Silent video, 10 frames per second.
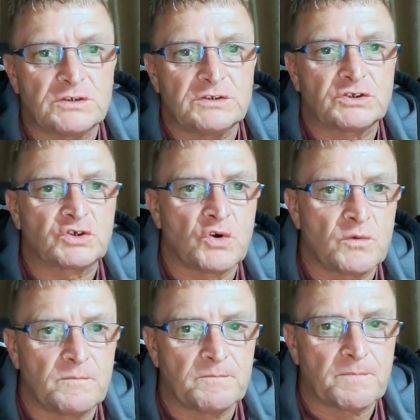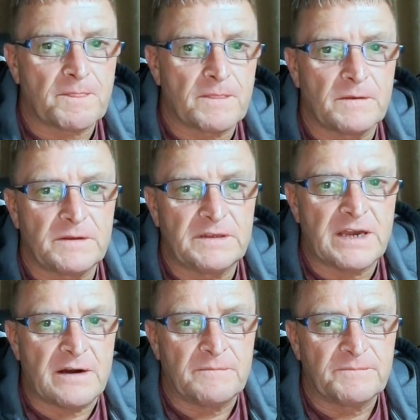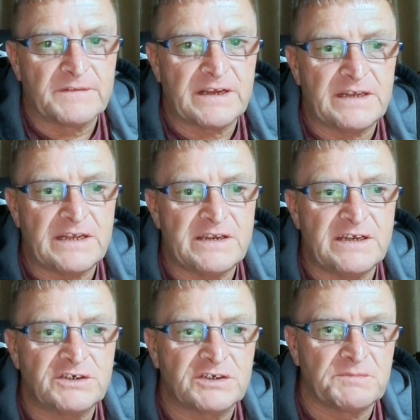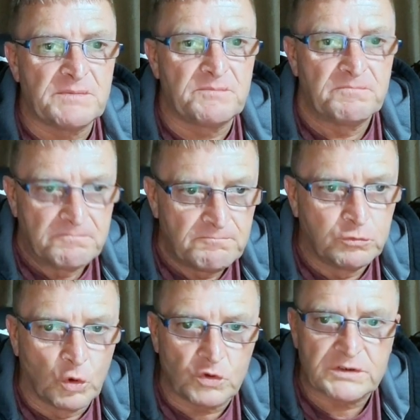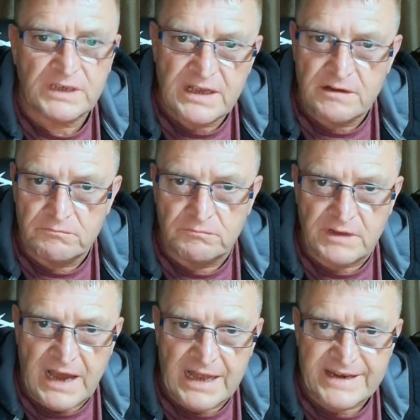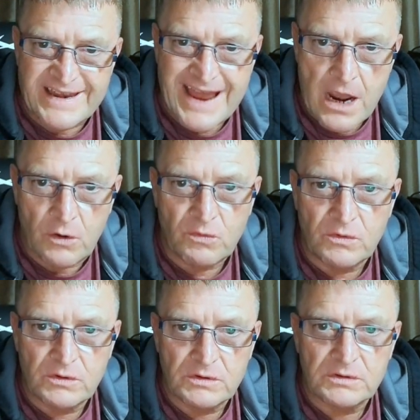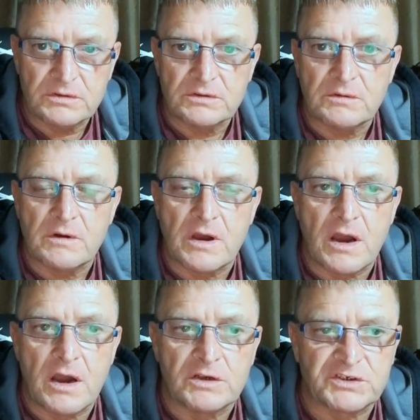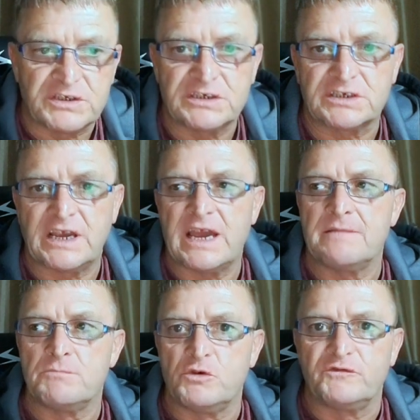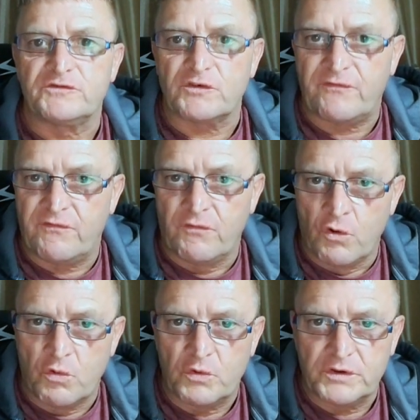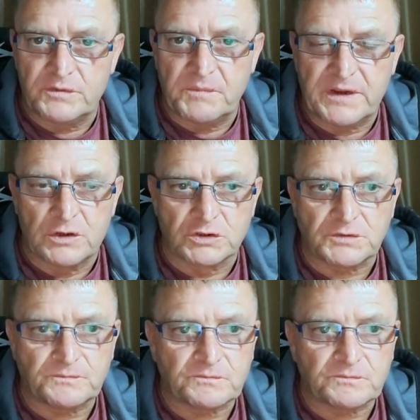So, yeah, it needs to be looked at now as this game moves forward, because